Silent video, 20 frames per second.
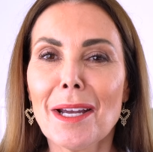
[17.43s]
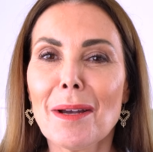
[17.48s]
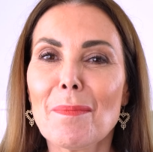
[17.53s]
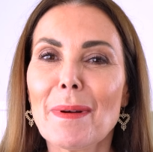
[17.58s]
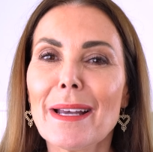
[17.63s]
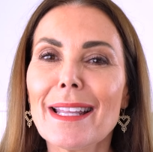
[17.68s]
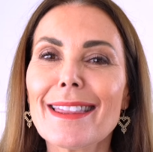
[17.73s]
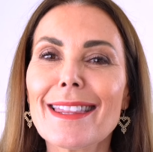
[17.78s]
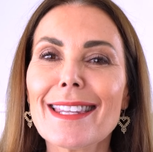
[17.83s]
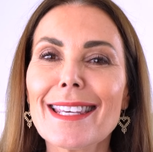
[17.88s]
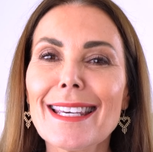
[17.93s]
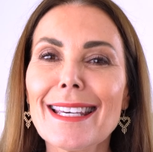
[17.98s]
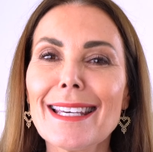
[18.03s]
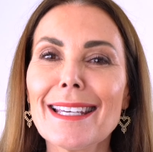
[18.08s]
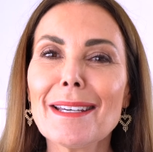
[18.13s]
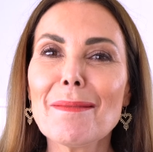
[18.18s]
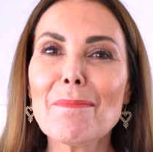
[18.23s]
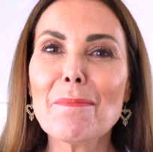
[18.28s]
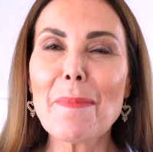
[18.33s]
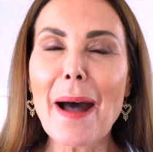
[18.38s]
but
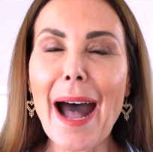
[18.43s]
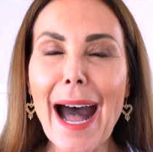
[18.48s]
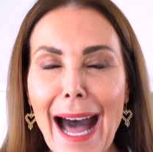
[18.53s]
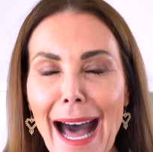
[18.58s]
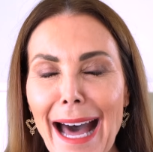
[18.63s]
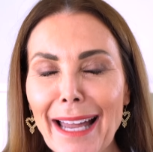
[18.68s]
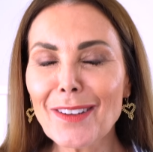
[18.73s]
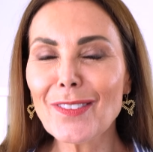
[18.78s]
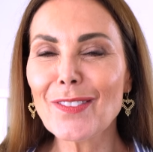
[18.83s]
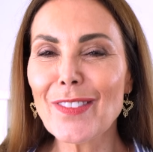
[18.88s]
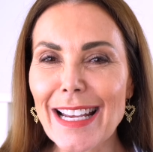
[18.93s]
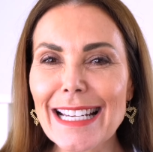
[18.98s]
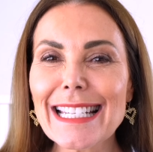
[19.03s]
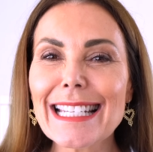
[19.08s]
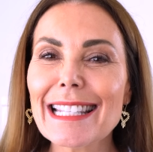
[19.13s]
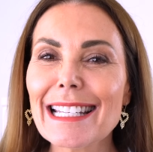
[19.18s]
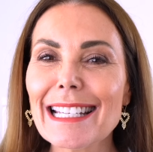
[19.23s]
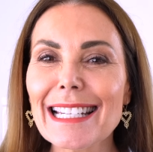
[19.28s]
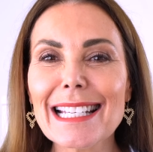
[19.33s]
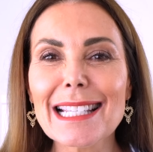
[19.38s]
the part of
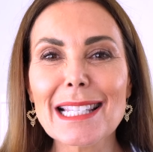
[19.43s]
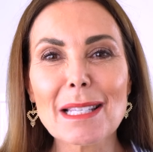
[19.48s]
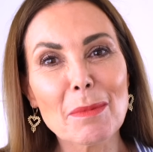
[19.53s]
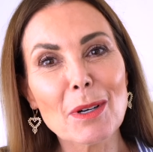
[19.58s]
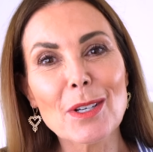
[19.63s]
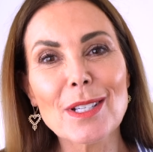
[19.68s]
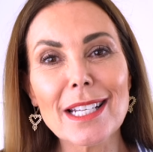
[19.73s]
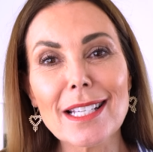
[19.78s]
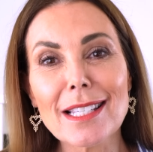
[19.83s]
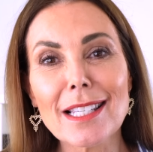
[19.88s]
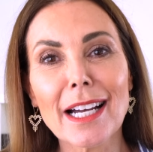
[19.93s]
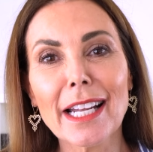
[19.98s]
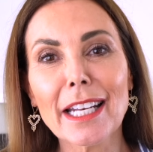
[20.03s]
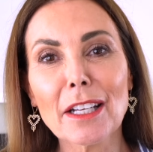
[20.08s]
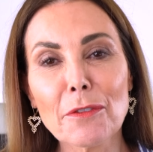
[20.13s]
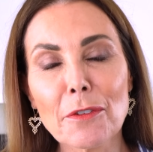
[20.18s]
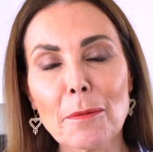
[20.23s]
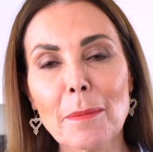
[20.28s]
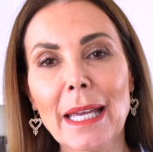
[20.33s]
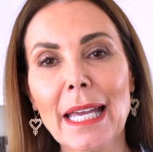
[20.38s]
fashion that is the most exciting
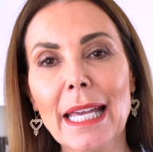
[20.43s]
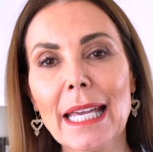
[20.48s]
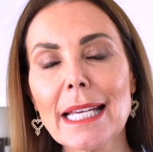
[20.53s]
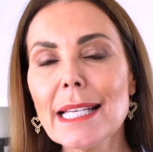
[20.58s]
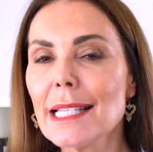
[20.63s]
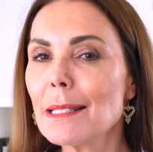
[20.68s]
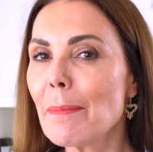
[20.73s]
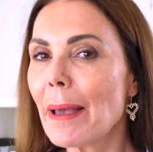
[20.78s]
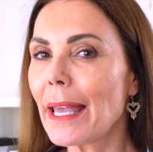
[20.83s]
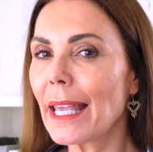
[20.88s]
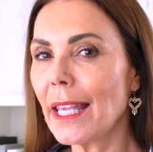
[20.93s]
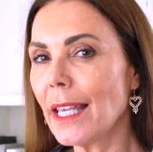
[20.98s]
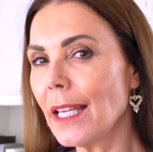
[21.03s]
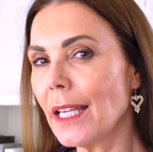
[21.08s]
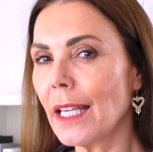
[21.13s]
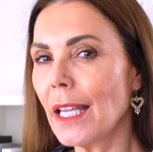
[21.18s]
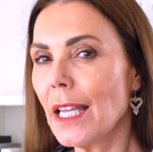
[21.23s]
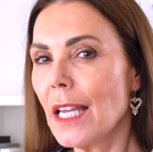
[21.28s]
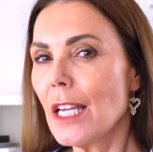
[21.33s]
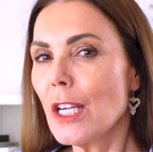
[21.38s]
for me is
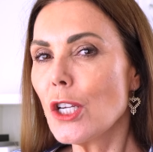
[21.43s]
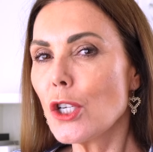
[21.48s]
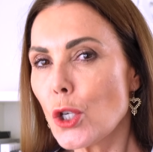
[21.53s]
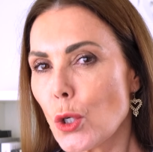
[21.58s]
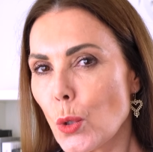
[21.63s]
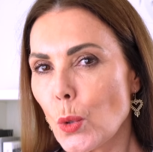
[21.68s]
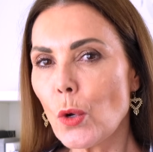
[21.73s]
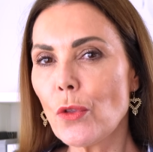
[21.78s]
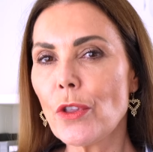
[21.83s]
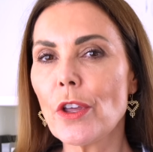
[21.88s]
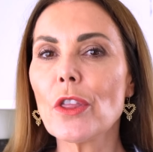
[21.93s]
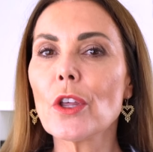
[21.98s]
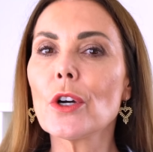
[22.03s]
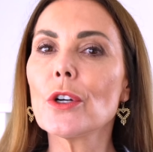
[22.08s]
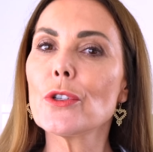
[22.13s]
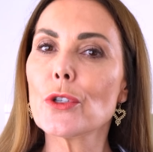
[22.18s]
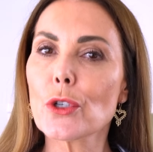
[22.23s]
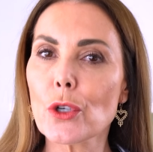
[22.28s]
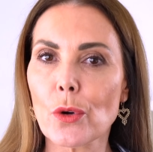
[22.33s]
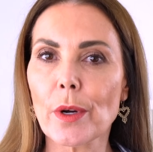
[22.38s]
making sure that
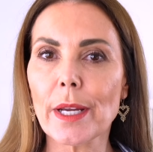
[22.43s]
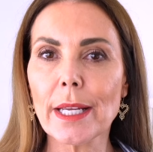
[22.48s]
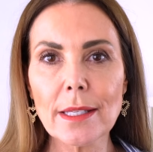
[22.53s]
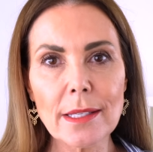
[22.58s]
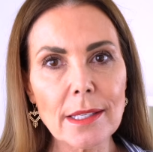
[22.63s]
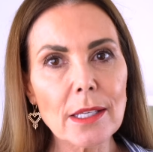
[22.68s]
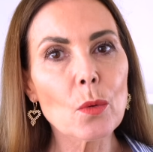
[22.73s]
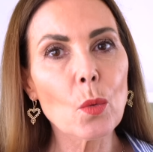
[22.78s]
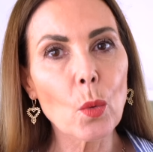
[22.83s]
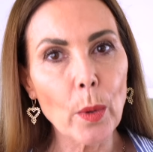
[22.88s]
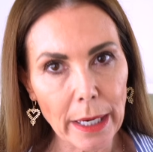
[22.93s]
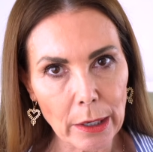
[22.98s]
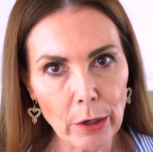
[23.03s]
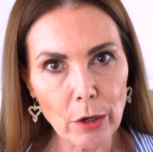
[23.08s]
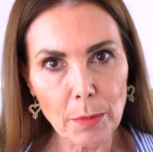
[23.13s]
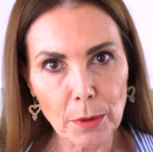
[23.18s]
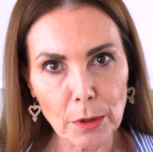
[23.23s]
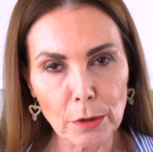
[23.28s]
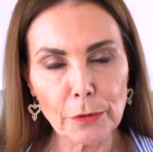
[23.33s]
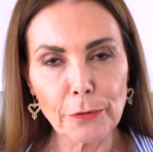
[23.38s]
those trends are
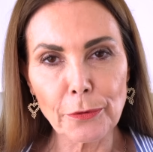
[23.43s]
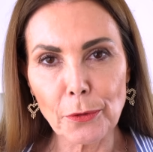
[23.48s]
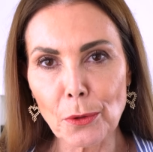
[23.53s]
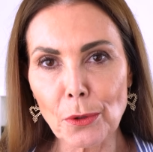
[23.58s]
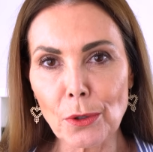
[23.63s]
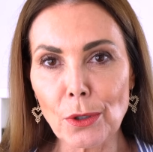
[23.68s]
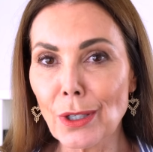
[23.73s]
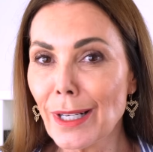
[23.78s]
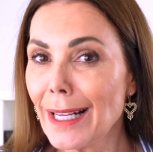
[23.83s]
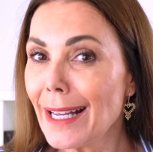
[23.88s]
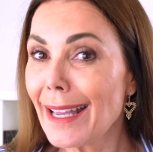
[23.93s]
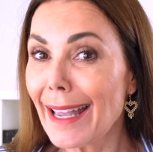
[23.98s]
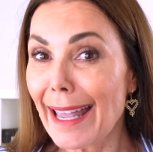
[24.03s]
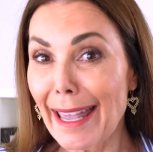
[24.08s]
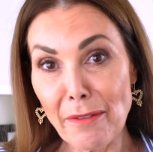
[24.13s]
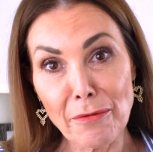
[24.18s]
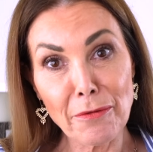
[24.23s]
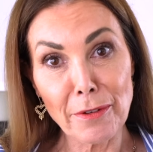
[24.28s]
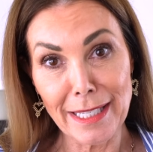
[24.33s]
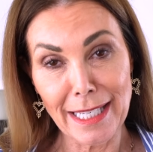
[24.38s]
wearable for
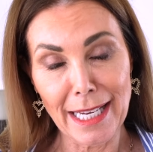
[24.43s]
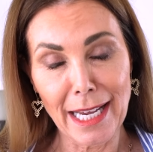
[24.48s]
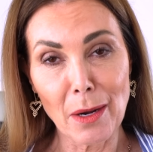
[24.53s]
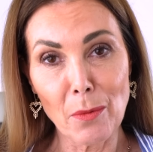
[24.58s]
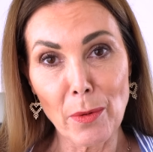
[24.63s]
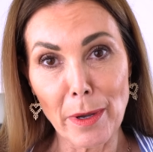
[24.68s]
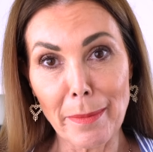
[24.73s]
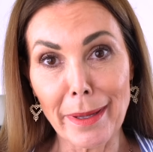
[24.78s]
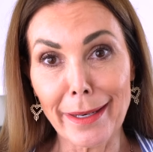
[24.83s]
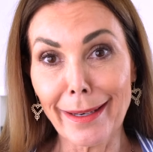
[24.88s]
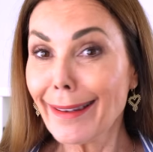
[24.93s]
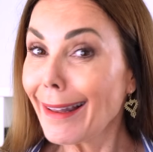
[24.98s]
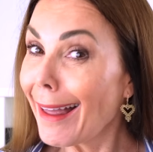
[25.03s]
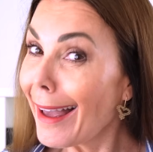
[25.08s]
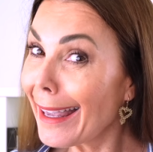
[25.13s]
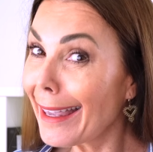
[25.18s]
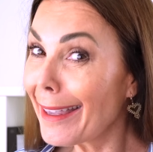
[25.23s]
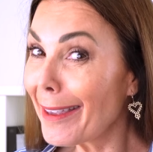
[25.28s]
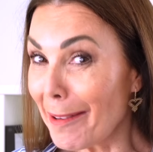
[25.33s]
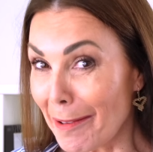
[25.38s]
everyday women
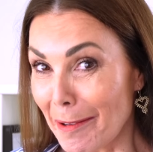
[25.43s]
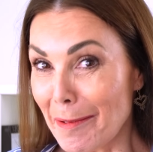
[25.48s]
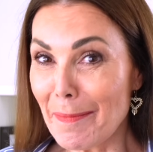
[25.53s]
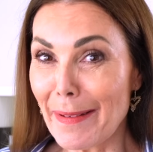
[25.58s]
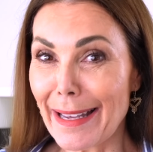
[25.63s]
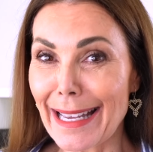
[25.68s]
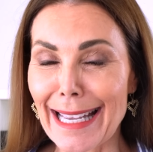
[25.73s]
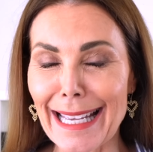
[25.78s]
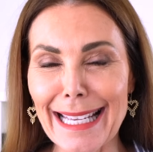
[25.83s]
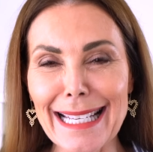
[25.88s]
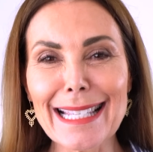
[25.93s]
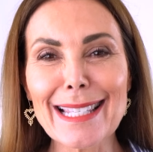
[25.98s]
like you and me.